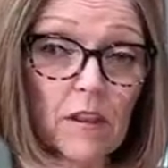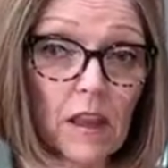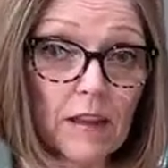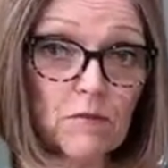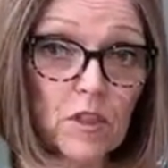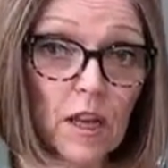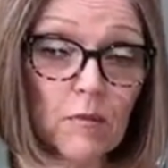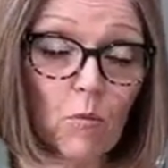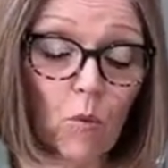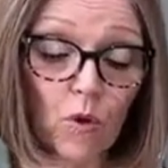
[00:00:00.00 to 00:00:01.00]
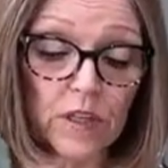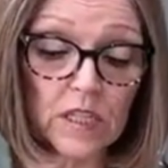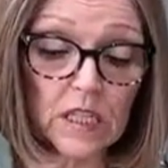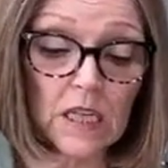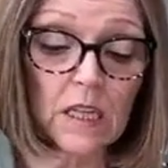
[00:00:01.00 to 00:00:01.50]
a lifetime
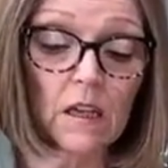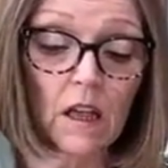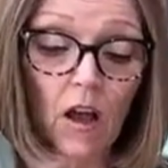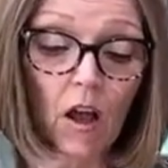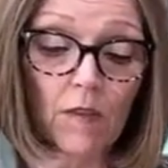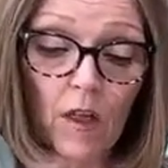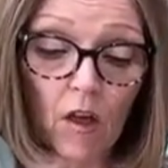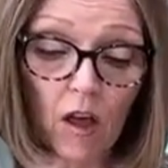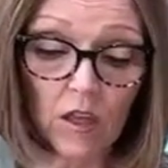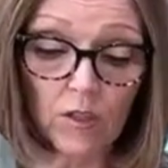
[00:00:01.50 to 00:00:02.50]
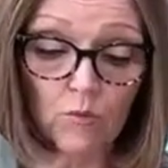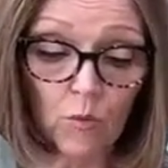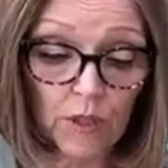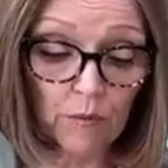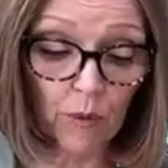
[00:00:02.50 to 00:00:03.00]
warranty on the Holland
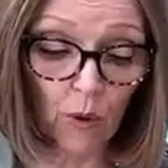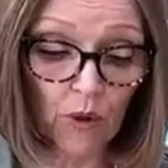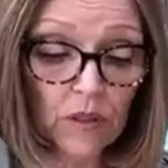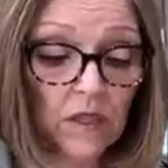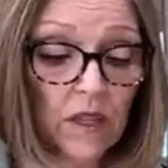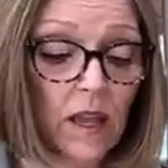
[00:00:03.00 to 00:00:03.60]
wood bowl,